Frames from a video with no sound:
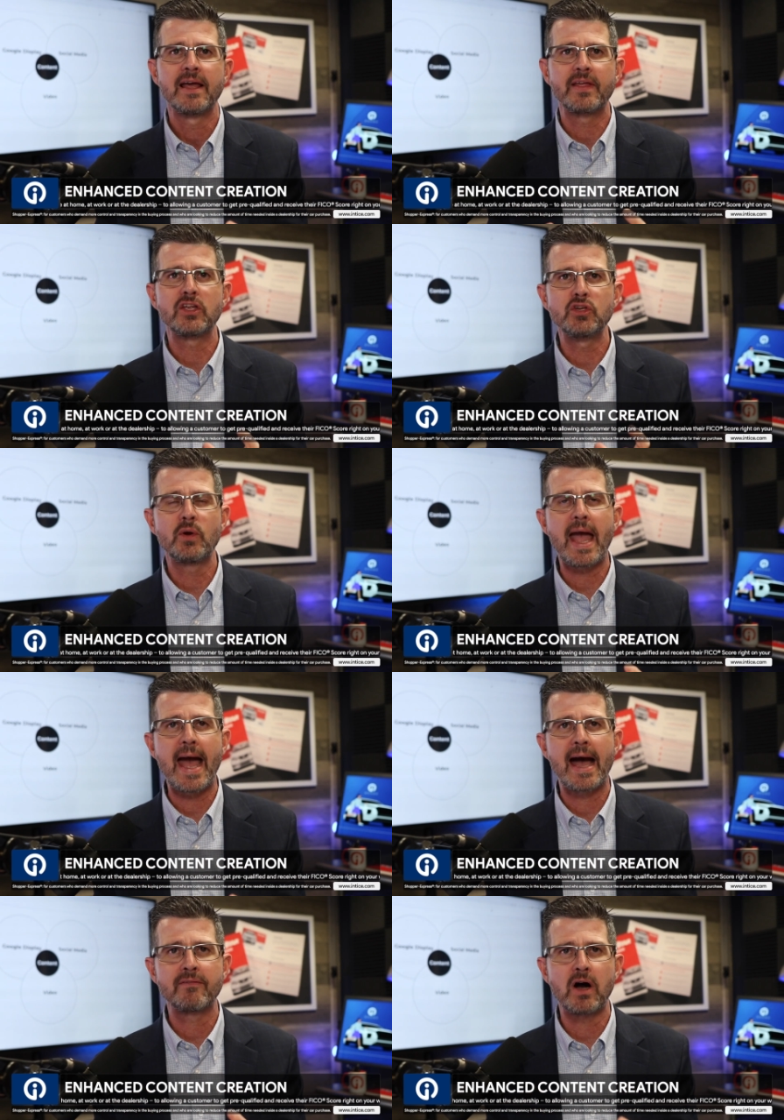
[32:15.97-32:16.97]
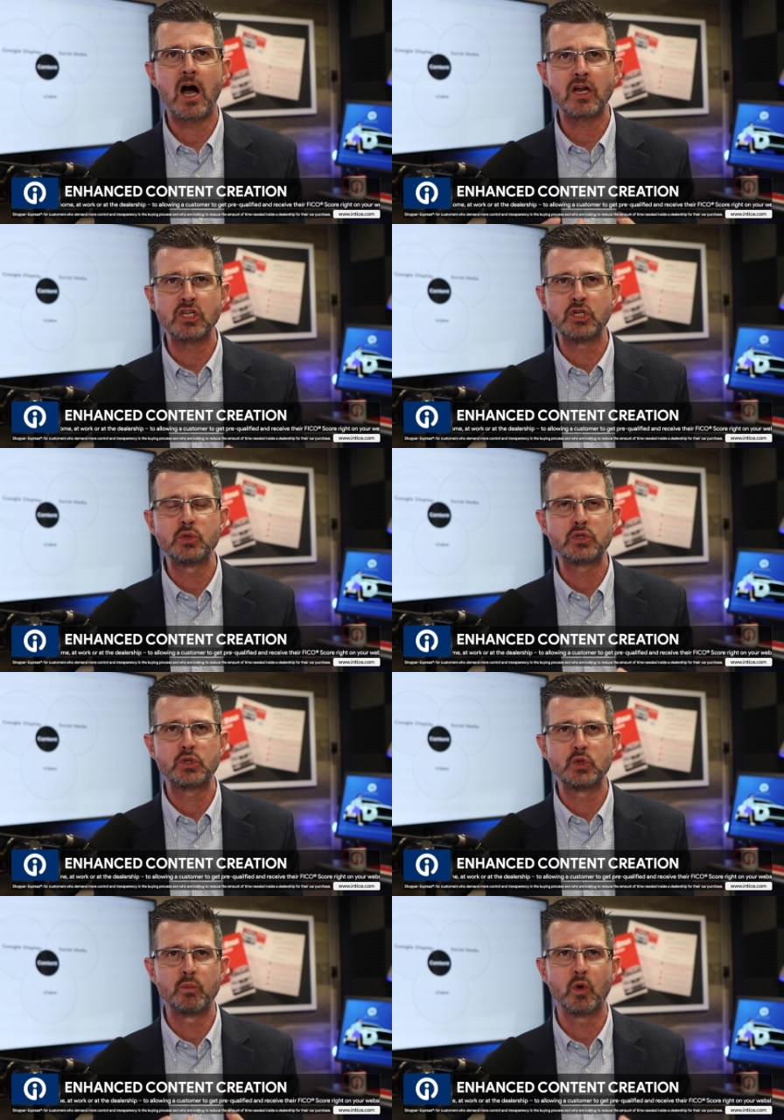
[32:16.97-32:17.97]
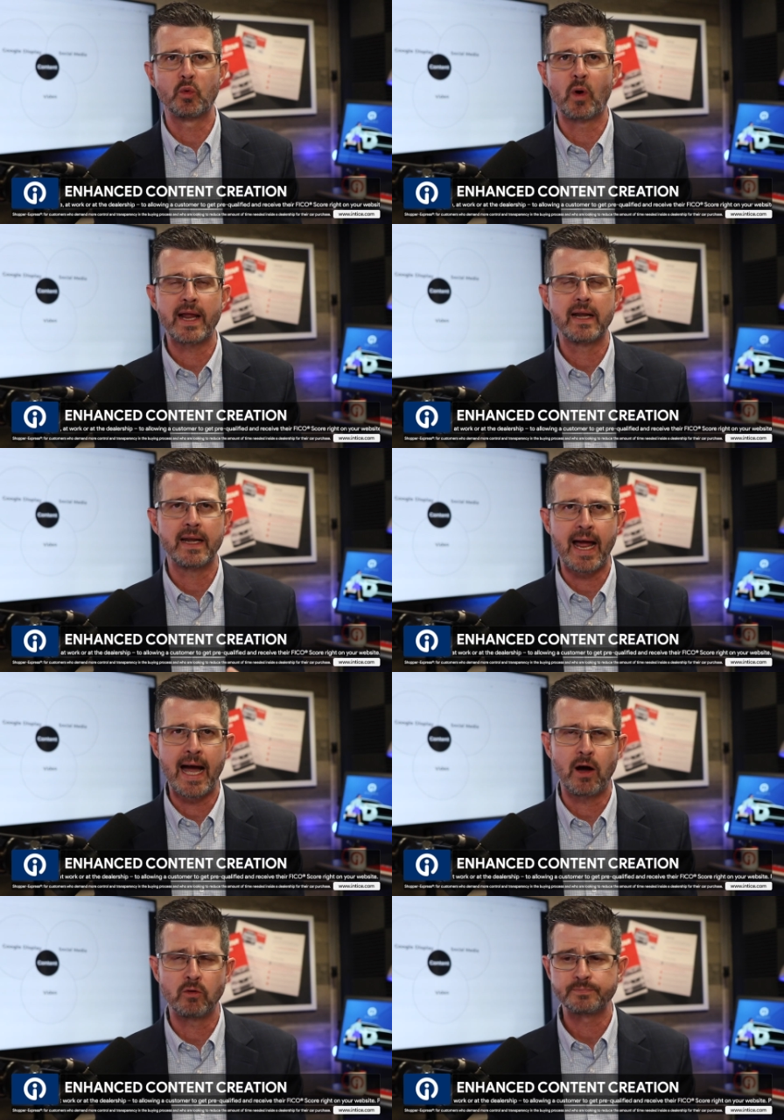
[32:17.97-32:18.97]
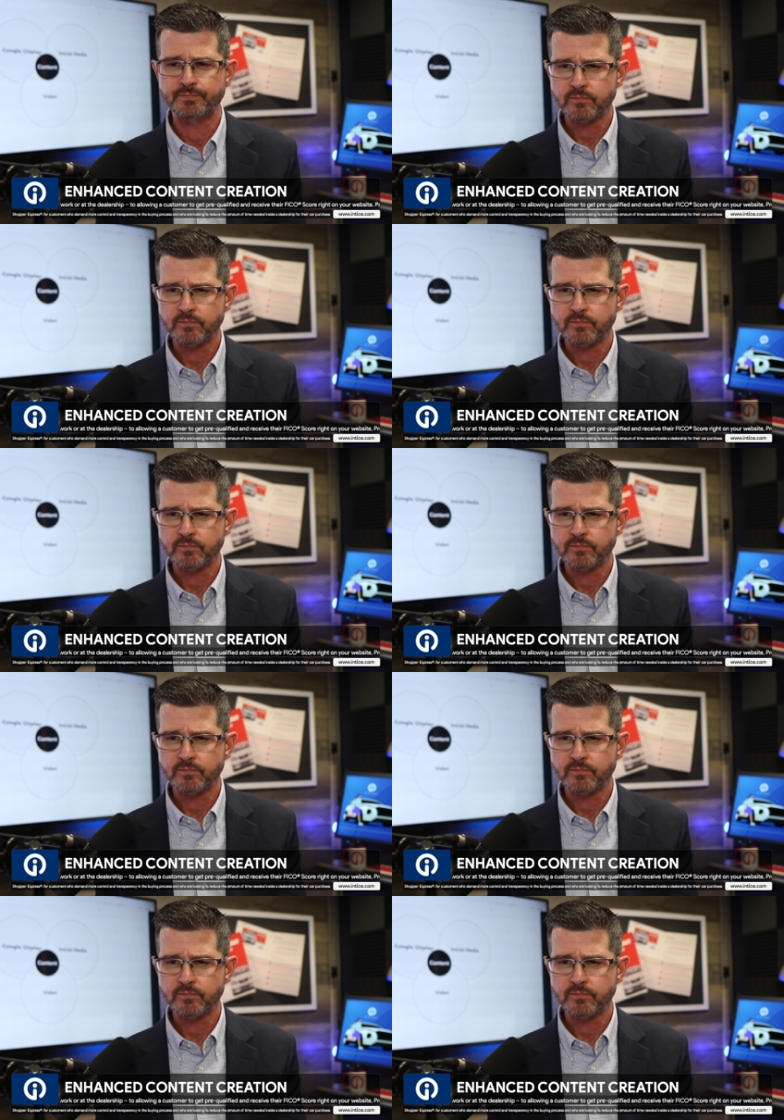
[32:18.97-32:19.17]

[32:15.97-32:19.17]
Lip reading: that you have on YouTube right now?